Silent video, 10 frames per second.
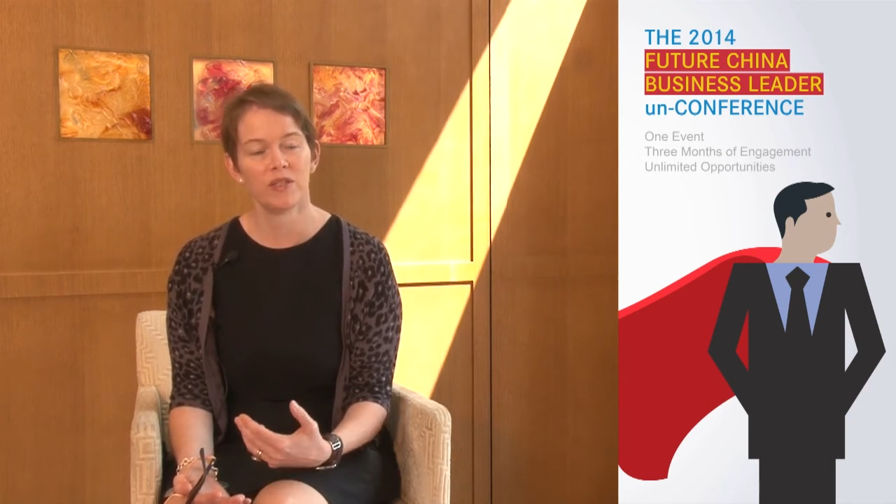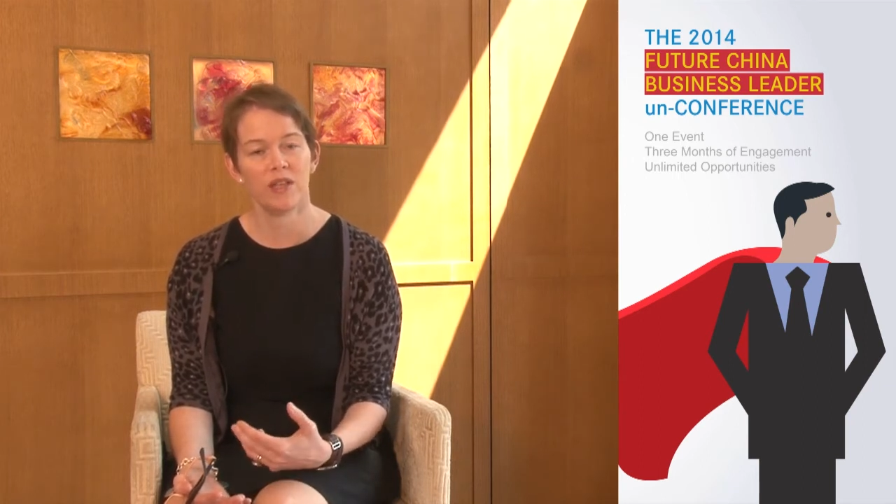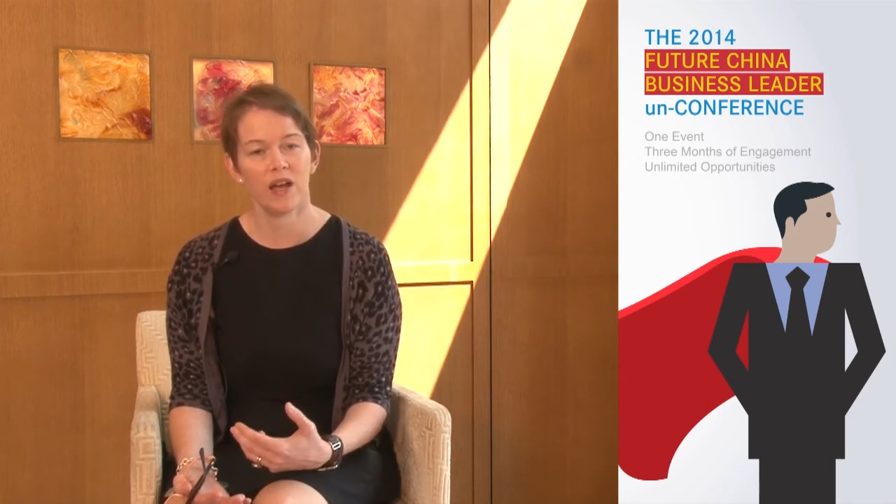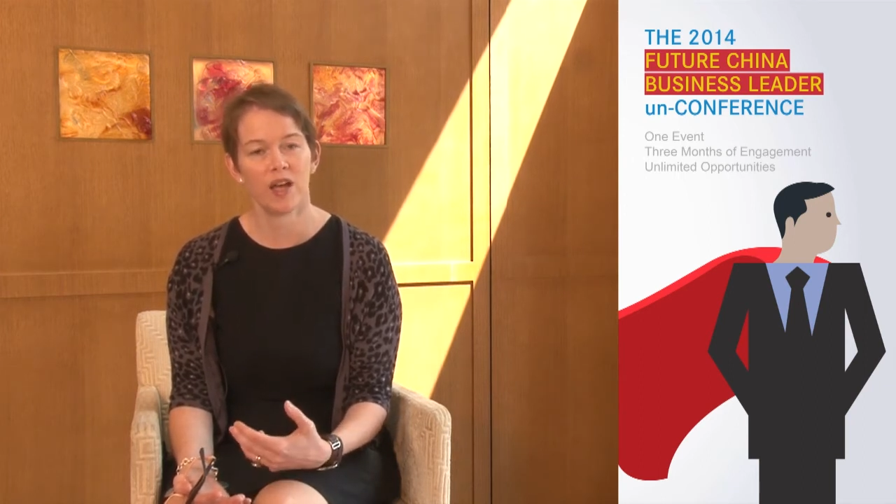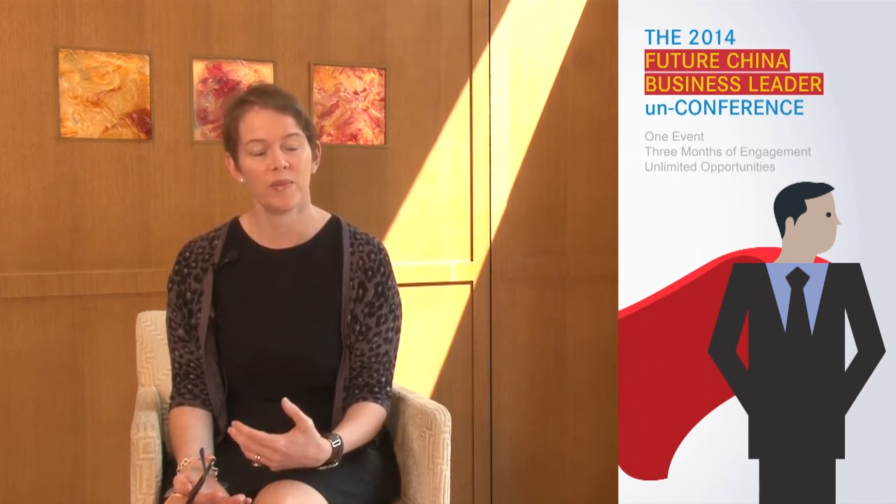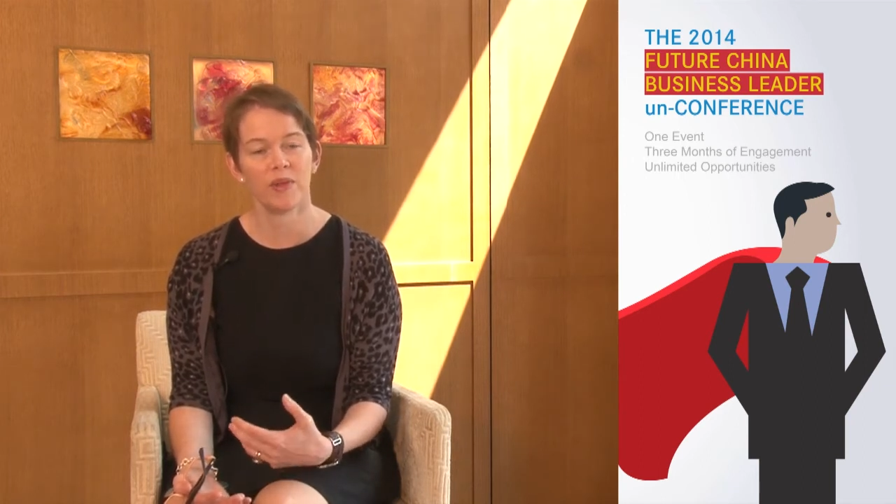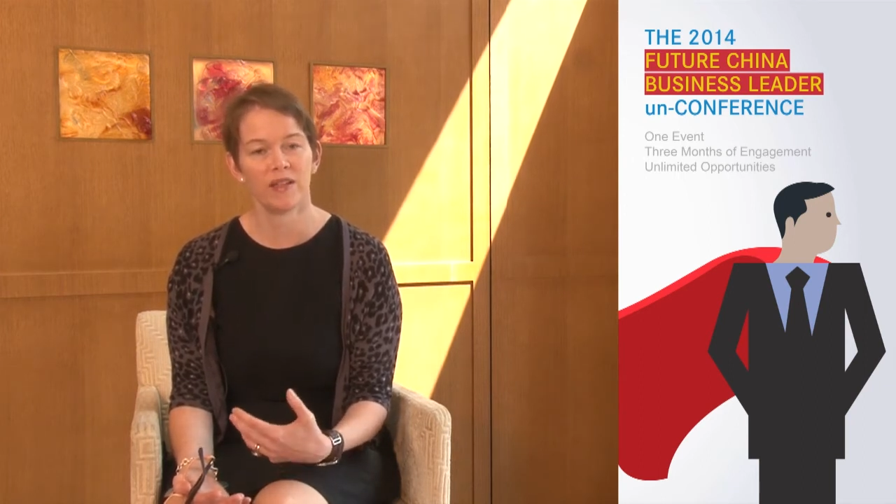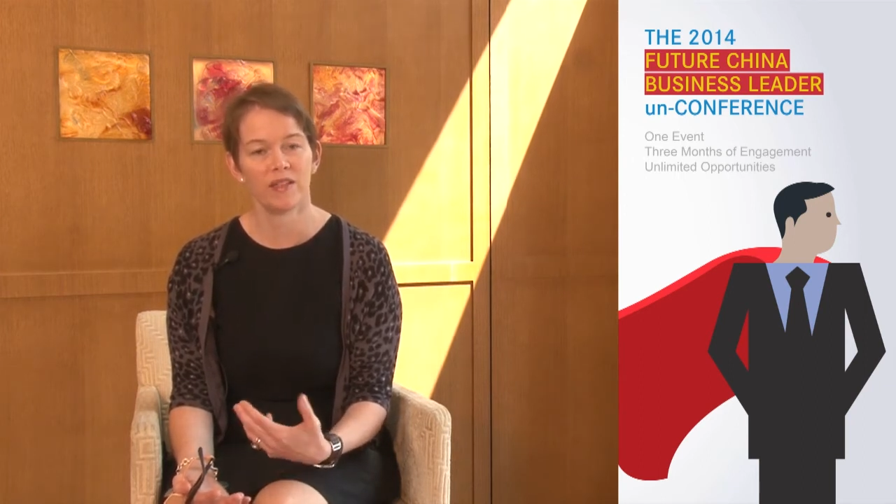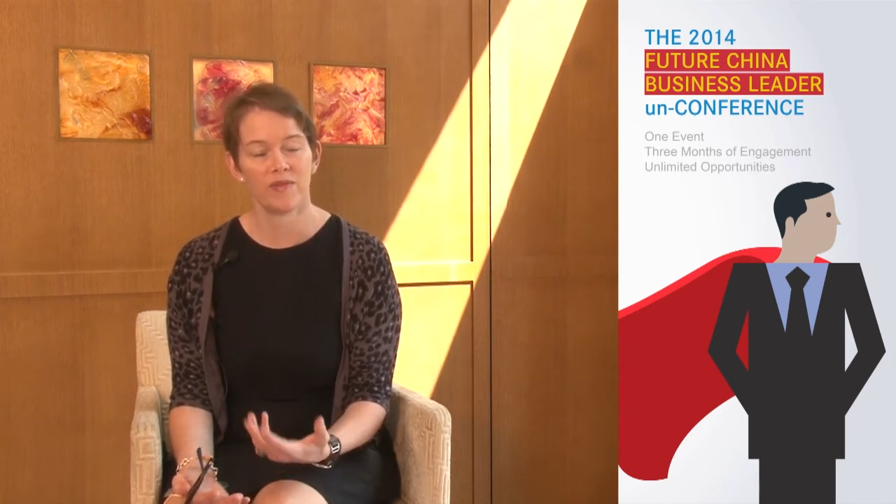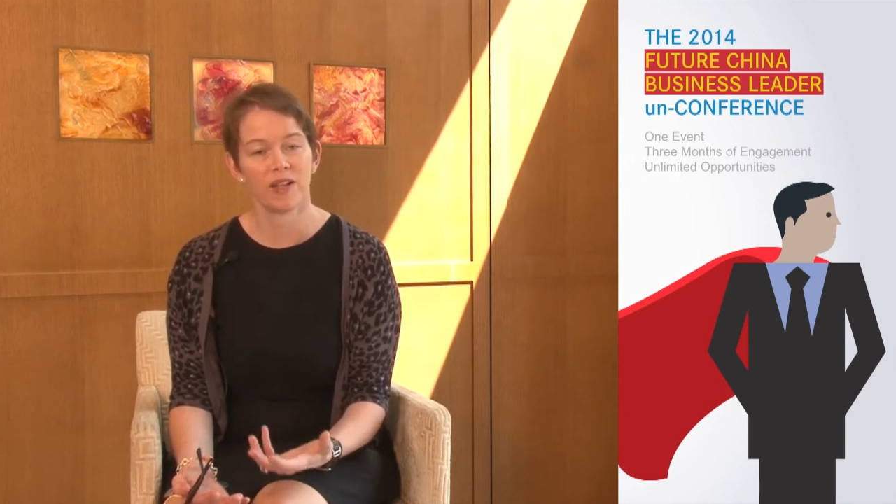
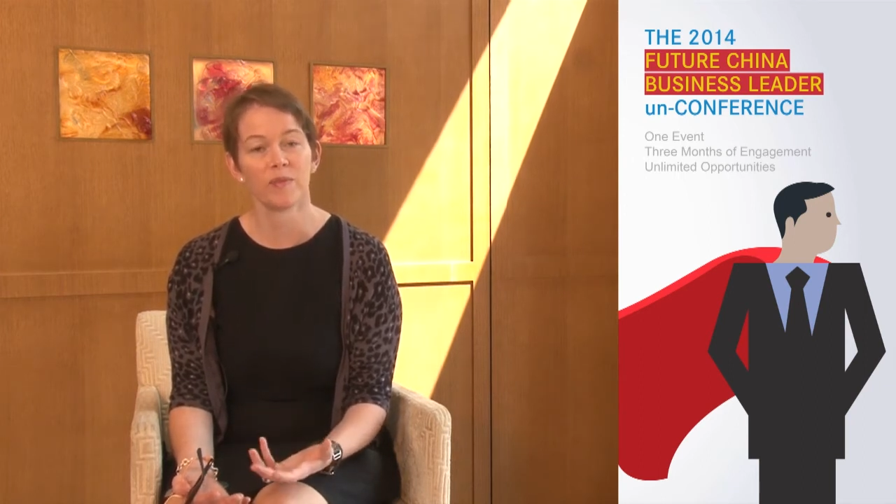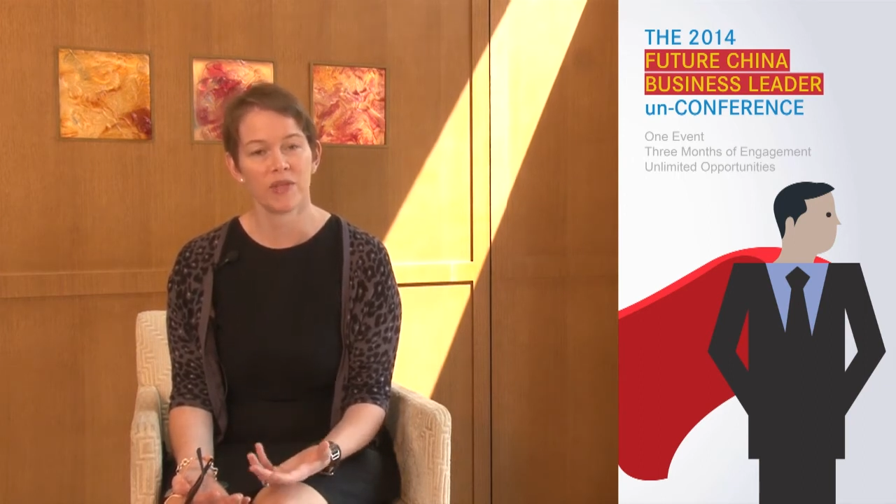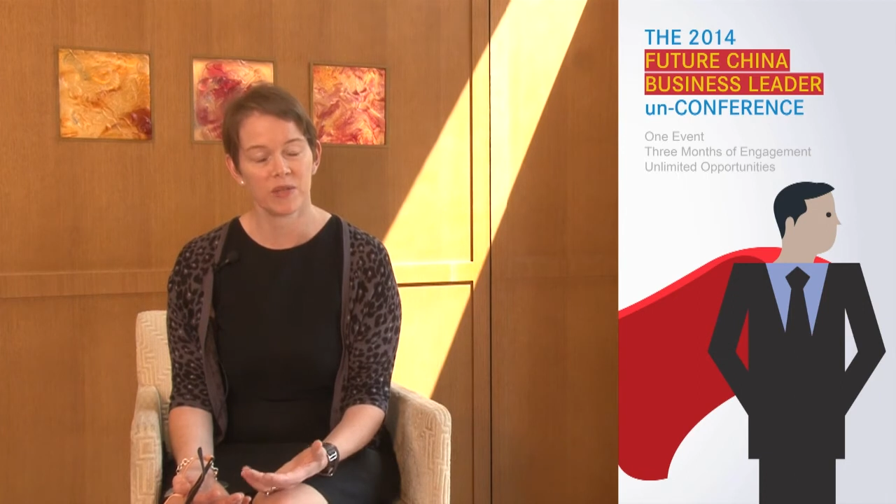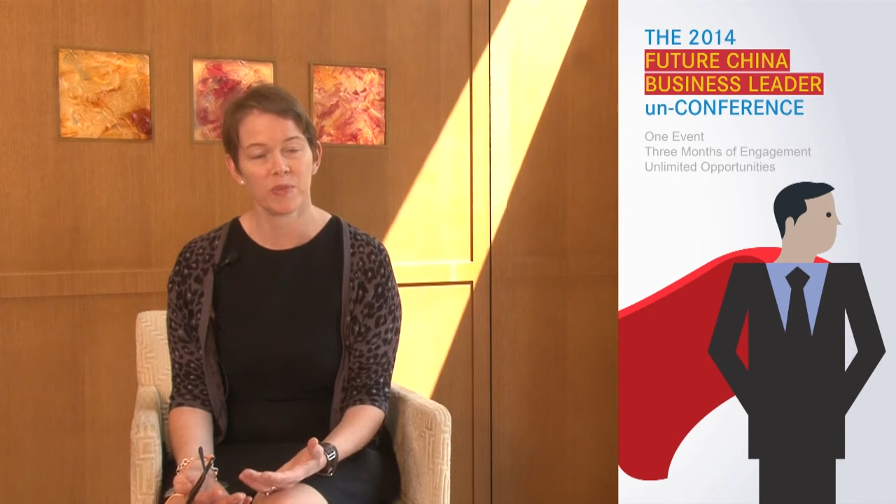and develop this